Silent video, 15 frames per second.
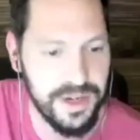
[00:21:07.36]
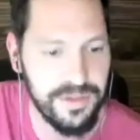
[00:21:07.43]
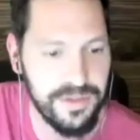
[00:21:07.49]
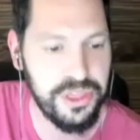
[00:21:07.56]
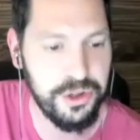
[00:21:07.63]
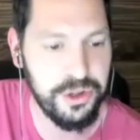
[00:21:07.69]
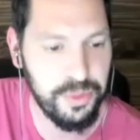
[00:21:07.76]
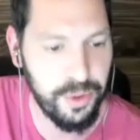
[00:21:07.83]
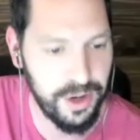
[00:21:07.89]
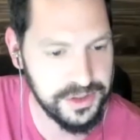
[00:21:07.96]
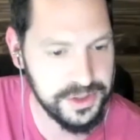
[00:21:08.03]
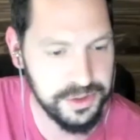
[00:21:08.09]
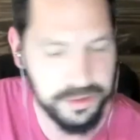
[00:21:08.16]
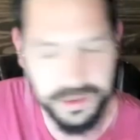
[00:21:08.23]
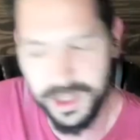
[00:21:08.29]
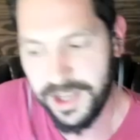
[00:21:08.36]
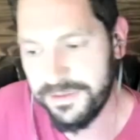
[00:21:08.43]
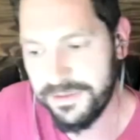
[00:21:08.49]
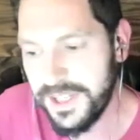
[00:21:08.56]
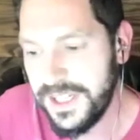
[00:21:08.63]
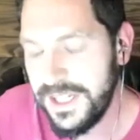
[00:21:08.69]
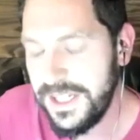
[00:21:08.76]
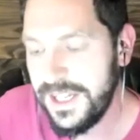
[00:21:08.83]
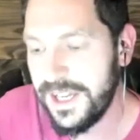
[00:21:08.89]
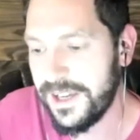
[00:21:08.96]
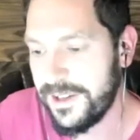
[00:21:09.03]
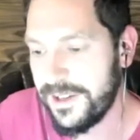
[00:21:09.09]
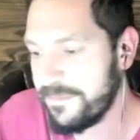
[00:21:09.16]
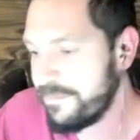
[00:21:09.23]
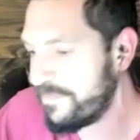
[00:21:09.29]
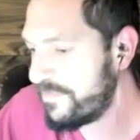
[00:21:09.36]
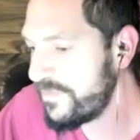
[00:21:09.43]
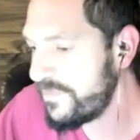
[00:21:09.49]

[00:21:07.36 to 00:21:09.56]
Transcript: thought you'd watch and you love. Um, I I